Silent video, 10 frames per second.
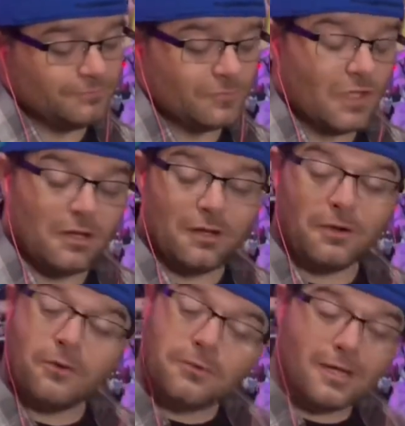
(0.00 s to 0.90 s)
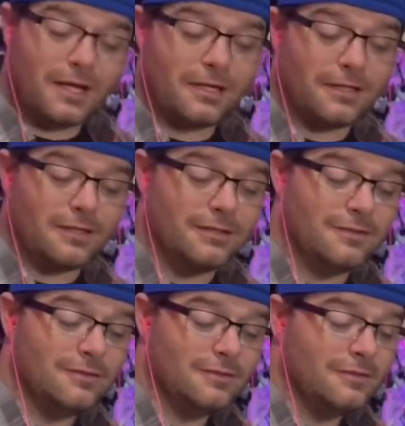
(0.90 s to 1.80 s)
Motherfucker! Okay.
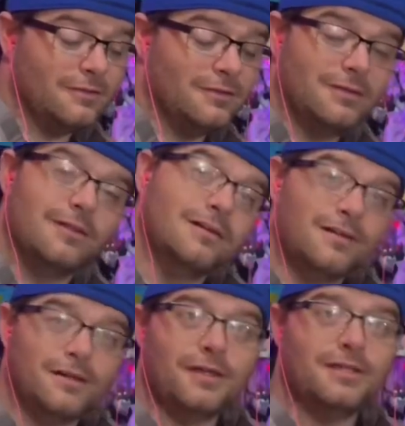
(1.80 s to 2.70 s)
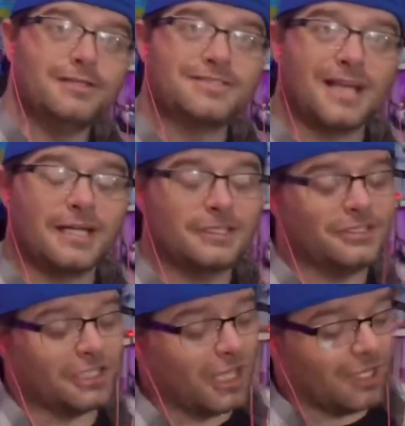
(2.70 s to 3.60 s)
Inside
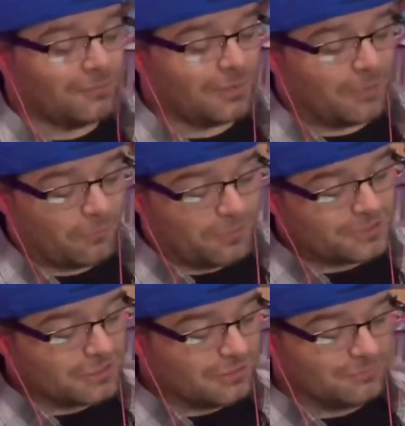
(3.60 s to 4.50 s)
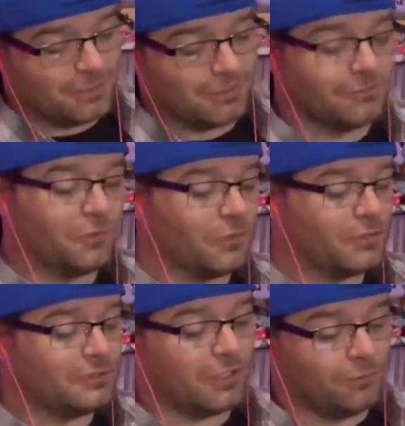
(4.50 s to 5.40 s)
job. I wanted something a little more
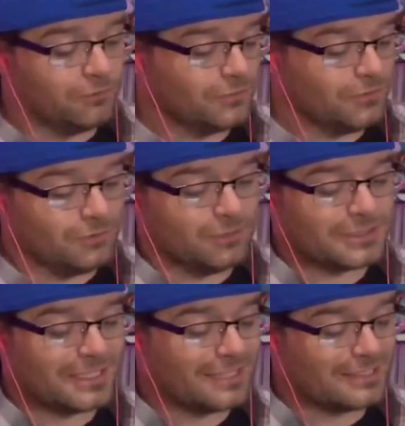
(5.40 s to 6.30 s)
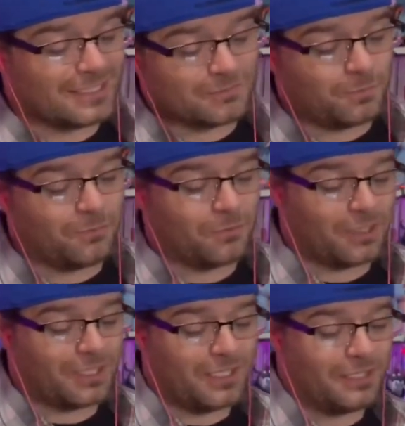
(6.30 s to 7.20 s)
adult. Looks like that's what we're
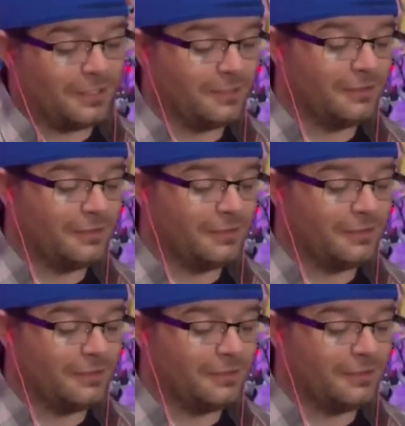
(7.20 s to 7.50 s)
getting.